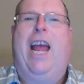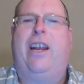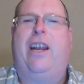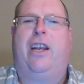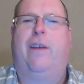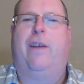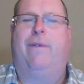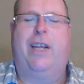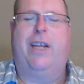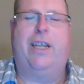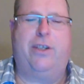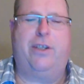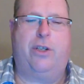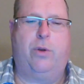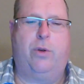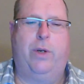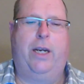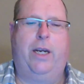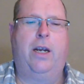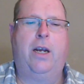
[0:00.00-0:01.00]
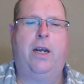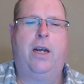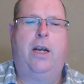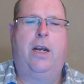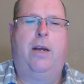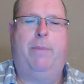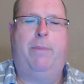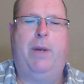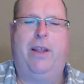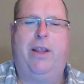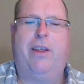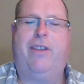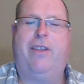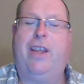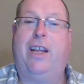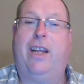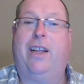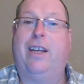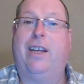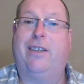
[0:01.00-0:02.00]
end of history be the
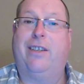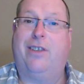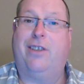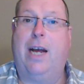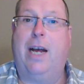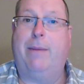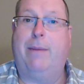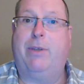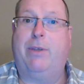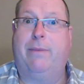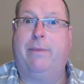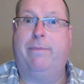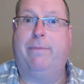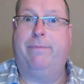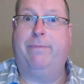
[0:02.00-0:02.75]
thing that stops him?